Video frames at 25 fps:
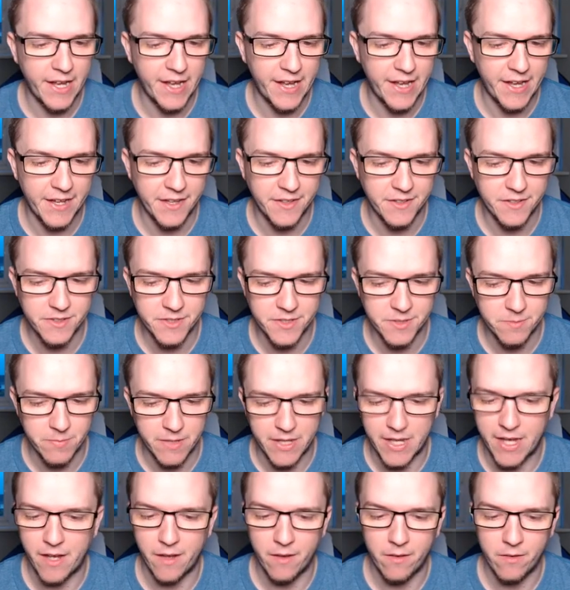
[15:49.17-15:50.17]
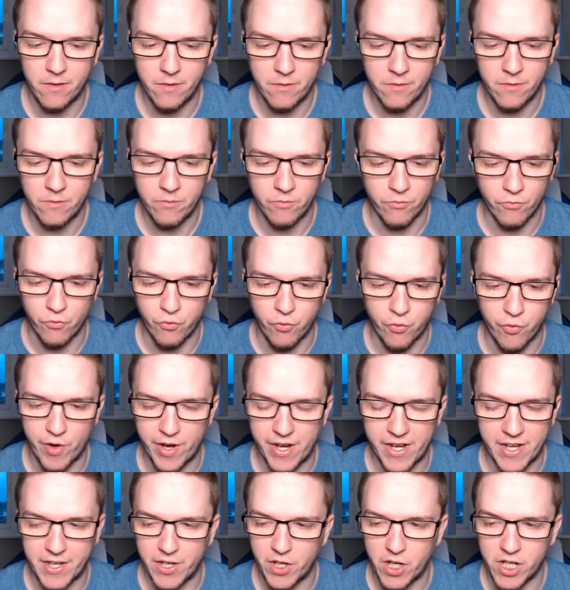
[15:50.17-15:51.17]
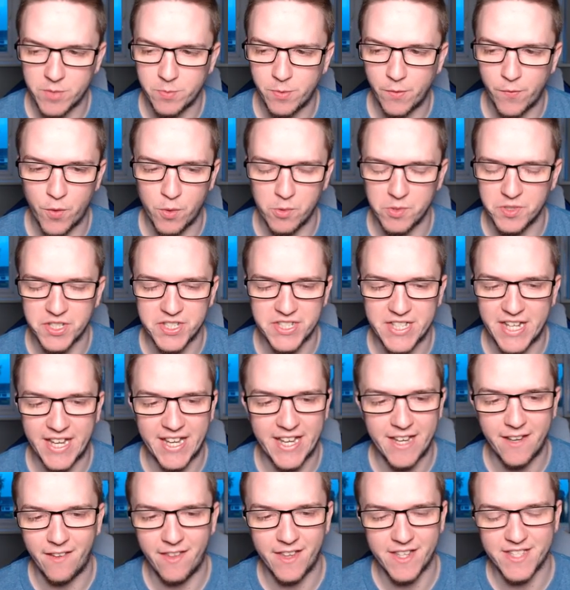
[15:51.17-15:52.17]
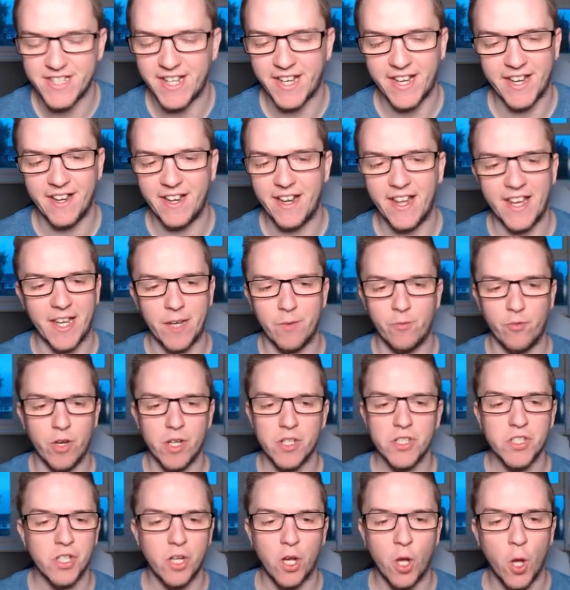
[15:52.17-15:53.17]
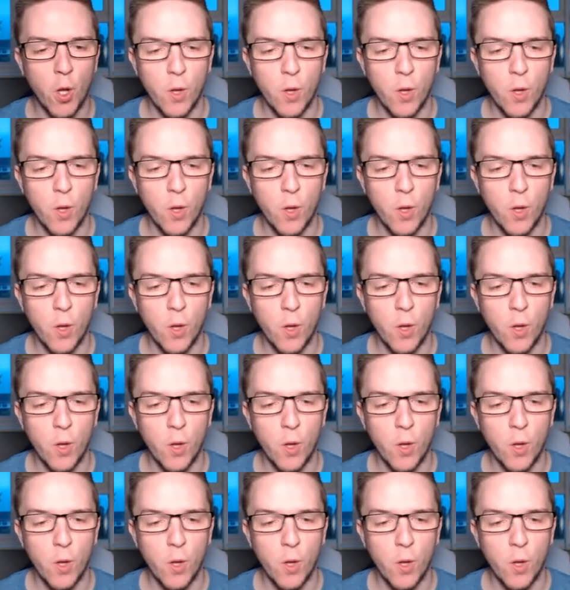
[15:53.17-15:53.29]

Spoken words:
And yeah, really nice performance to take into the second leg in Russia.